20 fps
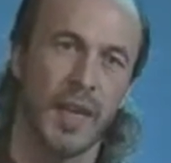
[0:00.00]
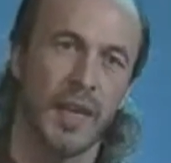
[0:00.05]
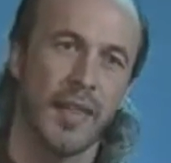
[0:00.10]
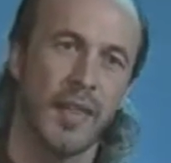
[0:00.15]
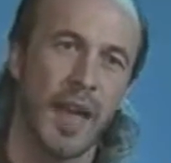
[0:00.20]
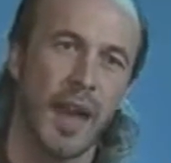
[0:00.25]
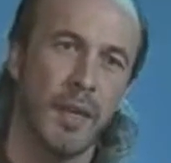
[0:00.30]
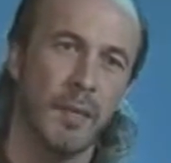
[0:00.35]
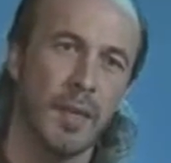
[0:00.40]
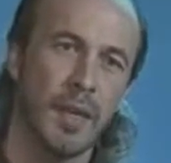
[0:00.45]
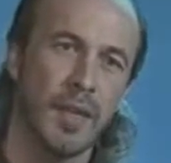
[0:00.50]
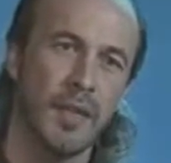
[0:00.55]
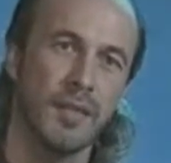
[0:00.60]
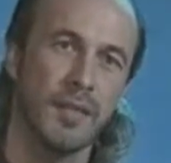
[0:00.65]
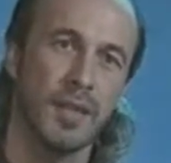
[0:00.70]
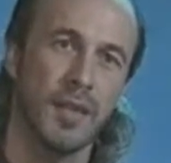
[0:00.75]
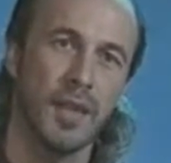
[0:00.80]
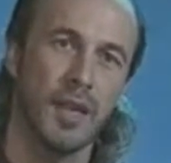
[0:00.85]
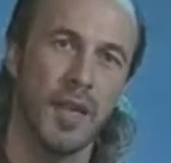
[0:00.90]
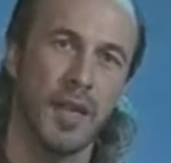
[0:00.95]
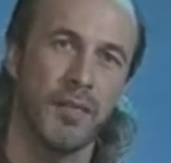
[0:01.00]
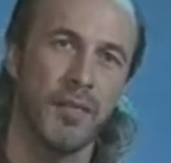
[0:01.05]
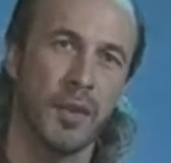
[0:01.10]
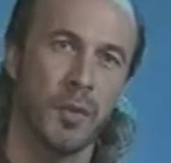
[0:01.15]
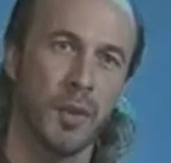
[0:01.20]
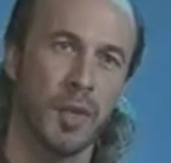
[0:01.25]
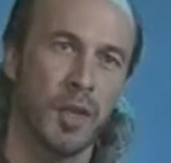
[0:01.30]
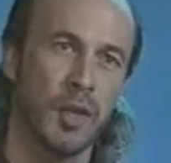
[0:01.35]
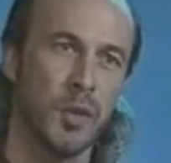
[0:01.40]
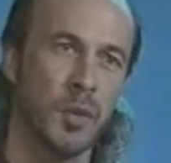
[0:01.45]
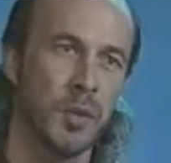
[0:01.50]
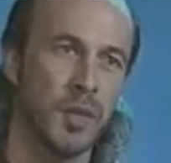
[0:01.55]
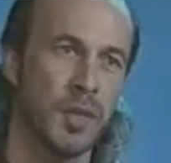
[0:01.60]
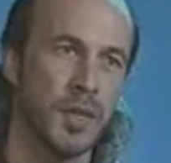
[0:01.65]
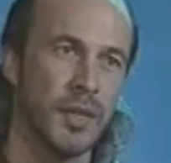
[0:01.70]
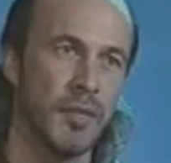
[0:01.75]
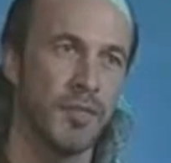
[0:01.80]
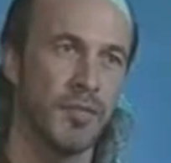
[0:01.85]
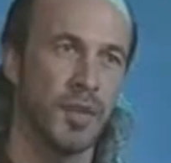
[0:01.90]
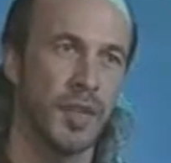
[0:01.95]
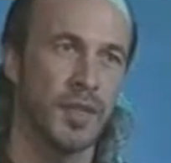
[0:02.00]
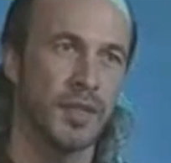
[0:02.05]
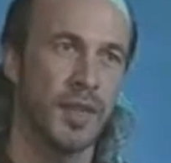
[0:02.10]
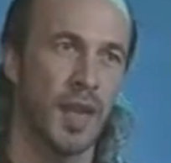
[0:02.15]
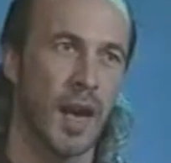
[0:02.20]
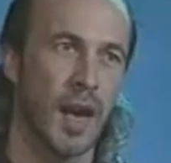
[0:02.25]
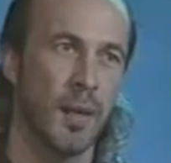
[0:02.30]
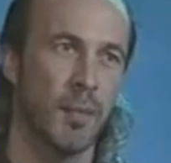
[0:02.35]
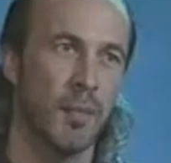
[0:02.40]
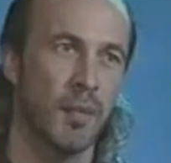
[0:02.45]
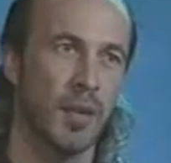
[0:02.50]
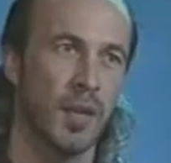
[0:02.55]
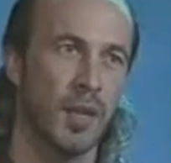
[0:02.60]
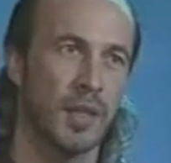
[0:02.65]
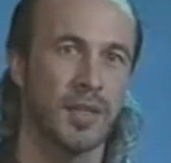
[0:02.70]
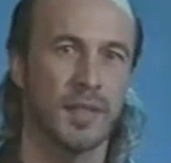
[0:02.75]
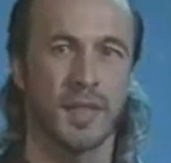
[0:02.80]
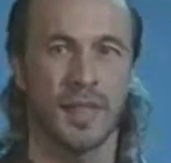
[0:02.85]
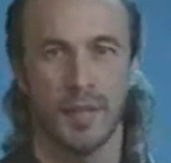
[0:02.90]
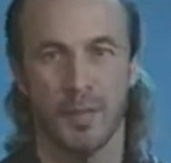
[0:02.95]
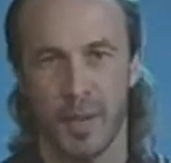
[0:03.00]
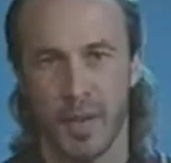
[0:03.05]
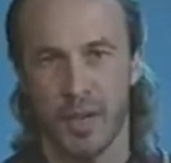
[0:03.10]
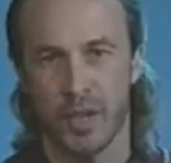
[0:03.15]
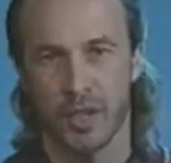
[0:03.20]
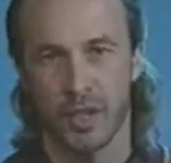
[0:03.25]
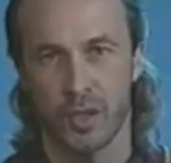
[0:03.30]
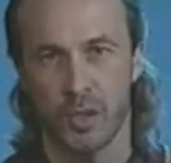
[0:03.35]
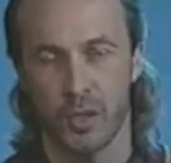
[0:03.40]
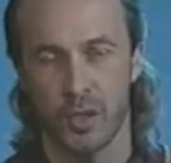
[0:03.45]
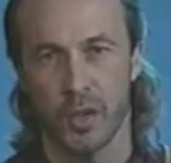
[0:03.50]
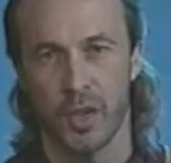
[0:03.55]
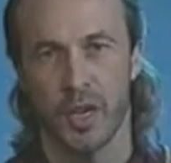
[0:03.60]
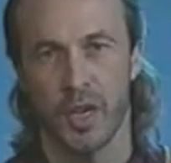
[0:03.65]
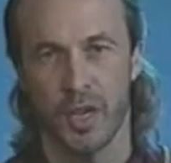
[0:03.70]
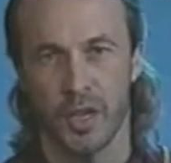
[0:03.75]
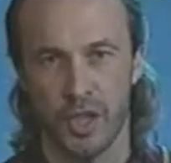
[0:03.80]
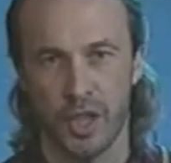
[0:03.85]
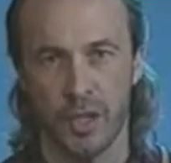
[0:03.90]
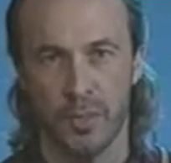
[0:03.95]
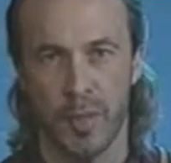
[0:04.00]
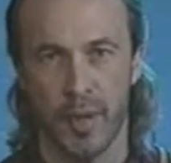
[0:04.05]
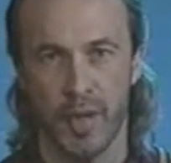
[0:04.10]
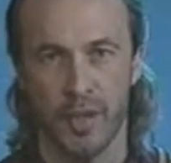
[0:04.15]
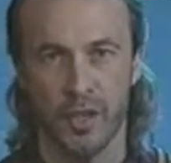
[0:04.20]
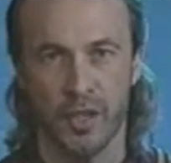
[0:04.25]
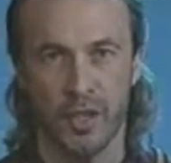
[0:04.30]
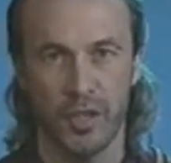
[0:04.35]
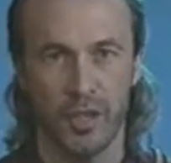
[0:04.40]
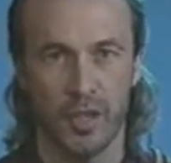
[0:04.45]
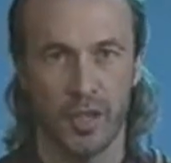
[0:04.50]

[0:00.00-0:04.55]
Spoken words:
That means that if you were using, for example, a C major chord and a G major,